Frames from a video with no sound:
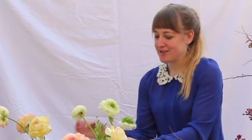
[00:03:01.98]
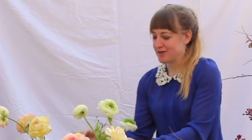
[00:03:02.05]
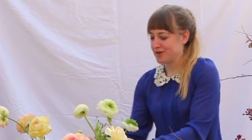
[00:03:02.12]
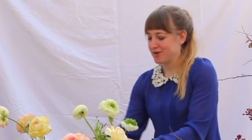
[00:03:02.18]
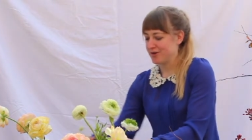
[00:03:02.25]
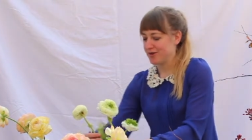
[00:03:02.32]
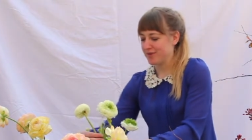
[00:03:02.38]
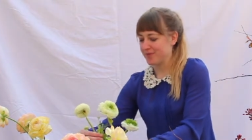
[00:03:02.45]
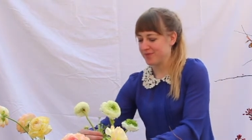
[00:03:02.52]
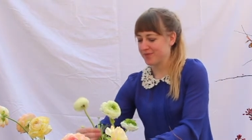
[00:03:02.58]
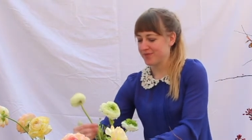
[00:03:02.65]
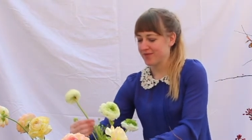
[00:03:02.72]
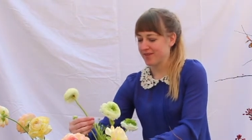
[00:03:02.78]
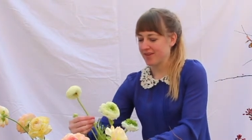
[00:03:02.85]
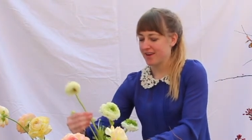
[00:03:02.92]
to
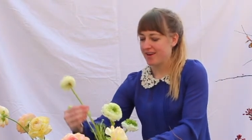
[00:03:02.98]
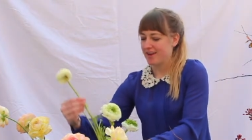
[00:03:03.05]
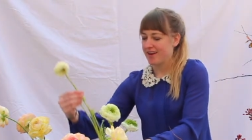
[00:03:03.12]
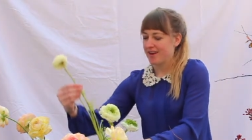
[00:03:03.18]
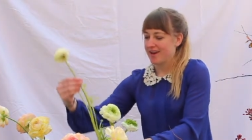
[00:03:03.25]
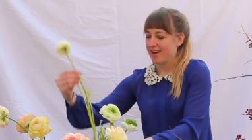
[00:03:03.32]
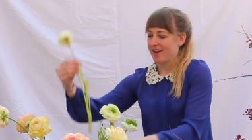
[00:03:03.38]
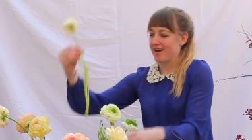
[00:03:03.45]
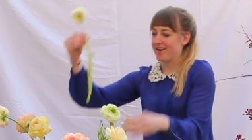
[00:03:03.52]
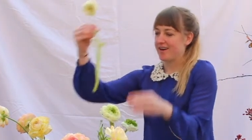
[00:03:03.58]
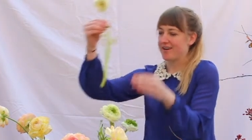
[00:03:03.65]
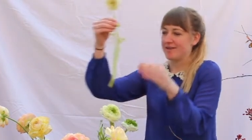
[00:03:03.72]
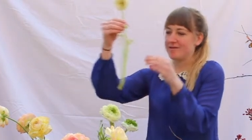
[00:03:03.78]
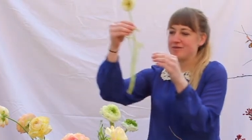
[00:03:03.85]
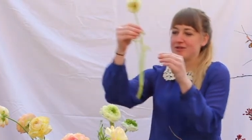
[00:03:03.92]

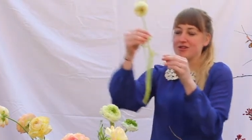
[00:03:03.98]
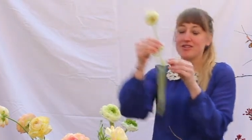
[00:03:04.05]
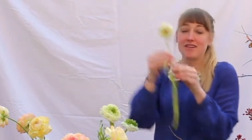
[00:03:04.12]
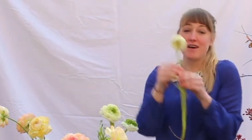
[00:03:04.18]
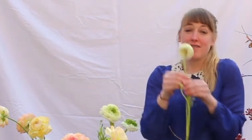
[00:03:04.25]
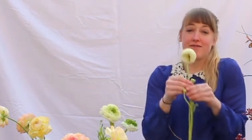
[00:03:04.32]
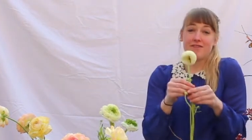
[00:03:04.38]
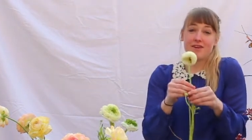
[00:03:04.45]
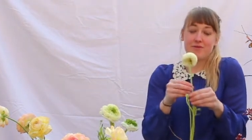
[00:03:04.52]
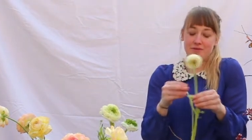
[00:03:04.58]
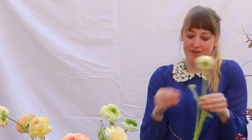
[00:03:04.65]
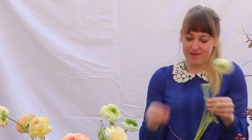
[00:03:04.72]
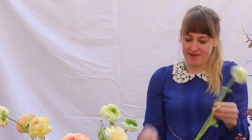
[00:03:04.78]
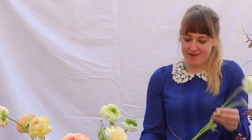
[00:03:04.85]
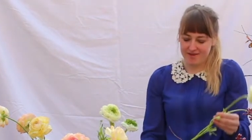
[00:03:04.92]
um, just have fun
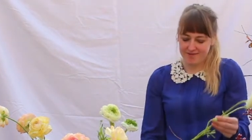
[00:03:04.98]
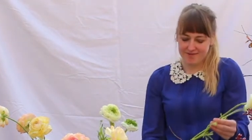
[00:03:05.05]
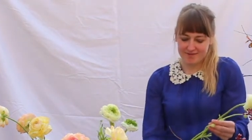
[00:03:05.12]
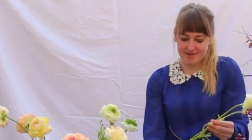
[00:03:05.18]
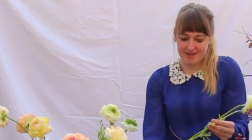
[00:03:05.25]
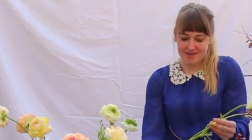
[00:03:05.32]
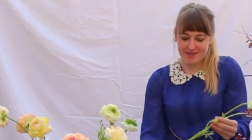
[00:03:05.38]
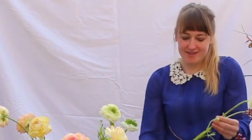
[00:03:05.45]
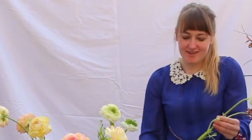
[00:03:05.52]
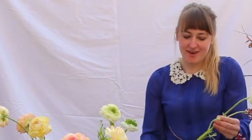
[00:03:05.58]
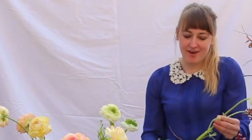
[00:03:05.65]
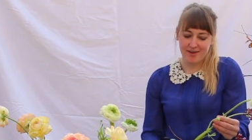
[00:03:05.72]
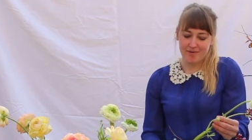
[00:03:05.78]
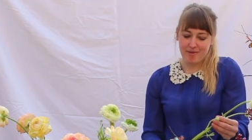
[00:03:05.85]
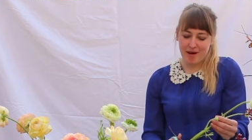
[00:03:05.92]
with it. This is
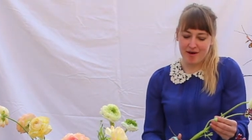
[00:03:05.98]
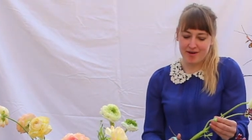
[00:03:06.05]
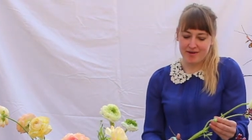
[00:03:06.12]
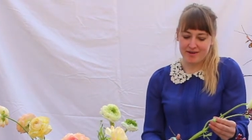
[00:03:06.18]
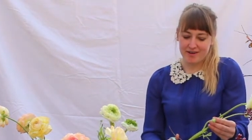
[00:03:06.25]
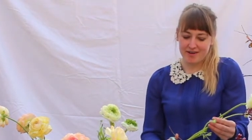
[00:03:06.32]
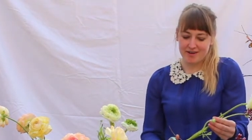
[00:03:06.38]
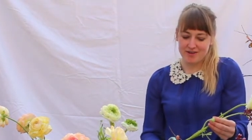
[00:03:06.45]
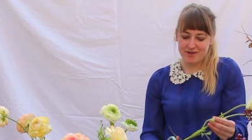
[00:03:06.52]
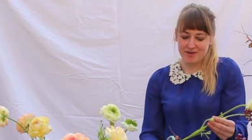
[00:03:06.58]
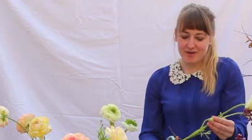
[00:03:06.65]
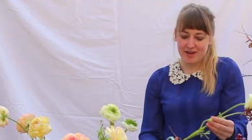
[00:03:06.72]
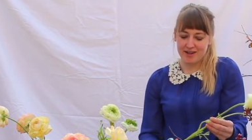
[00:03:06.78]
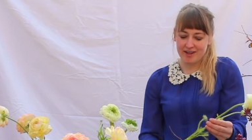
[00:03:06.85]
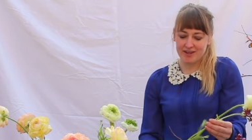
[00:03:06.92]
all about
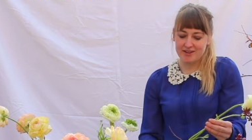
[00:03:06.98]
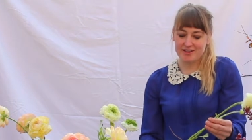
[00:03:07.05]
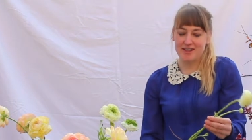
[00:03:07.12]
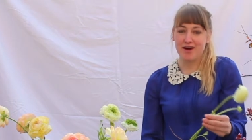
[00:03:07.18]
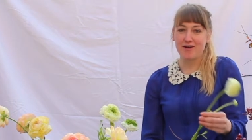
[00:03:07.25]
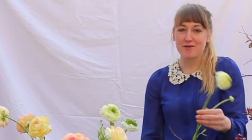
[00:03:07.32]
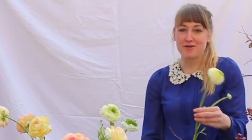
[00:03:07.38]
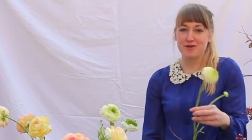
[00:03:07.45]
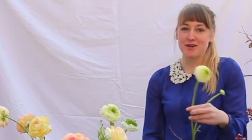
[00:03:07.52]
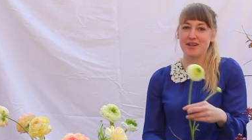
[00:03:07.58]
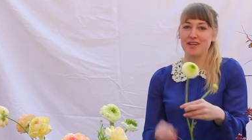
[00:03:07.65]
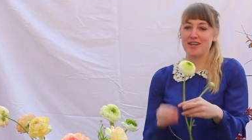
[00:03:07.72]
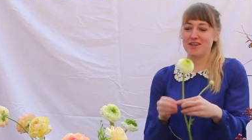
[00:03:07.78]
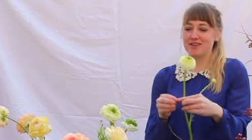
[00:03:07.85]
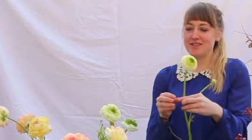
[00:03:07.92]
enjoying yourself,
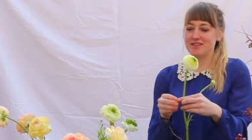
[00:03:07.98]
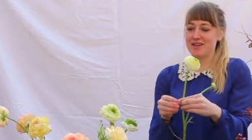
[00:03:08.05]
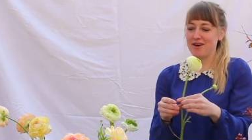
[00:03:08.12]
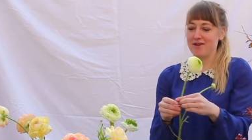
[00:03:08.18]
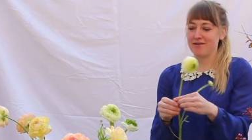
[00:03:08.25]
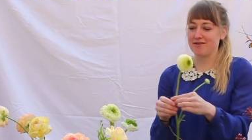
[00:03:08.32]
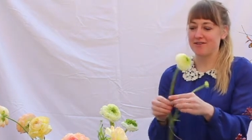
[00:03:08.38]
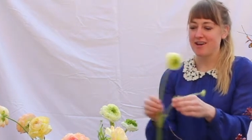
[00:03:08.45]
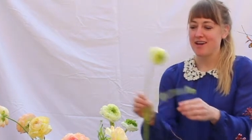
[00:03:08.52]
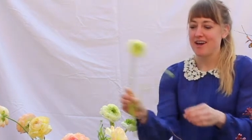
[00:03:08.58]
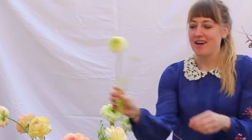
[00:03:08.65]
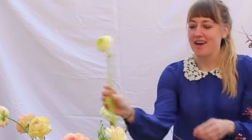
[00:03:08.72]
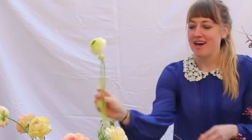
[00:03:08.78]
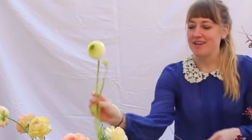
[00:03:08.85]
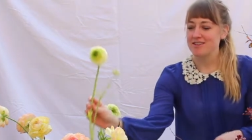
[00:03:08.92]
treating yourself,
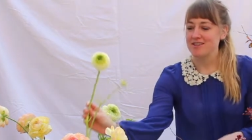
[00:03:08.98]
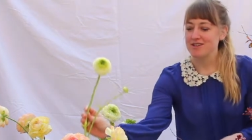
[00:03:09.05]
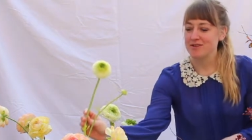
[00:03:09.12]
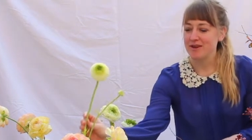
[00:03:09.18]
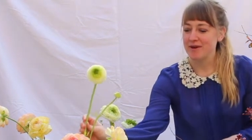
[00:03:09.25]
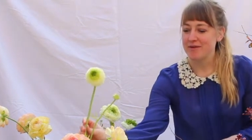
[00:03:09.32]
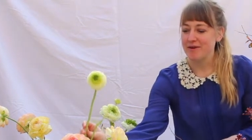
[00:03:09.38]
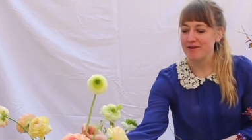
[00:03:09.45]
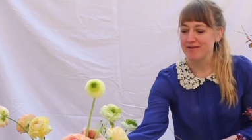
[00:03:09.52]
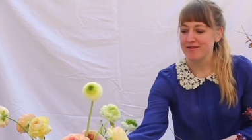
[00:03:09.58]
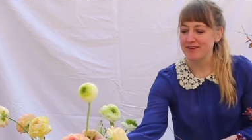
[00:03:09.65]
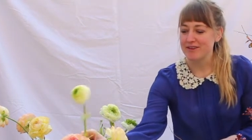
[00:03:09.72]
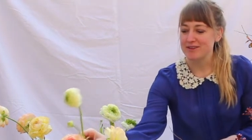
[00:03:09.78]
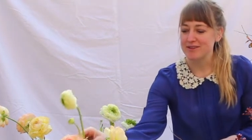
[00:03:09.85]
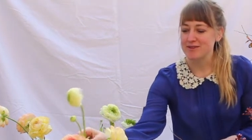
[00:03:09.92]
and doing what
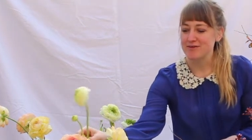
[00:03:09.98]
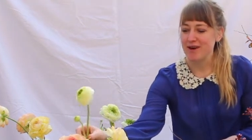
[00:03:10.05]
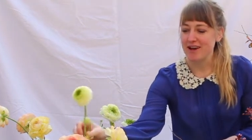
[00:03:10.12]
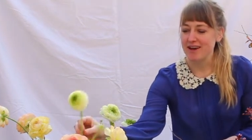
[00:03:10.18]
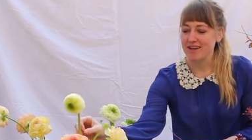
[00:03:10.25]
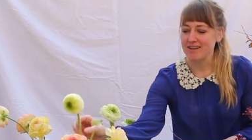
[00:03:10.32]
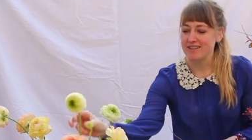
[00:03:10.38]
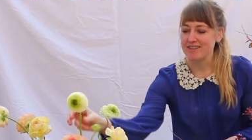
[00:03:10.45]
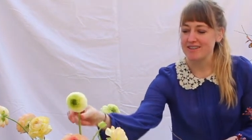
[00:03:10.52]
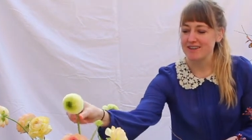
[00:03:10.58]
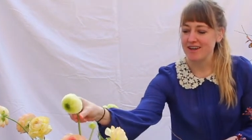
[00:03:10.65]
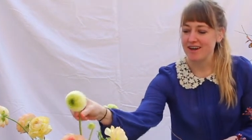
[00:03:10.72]
feels right,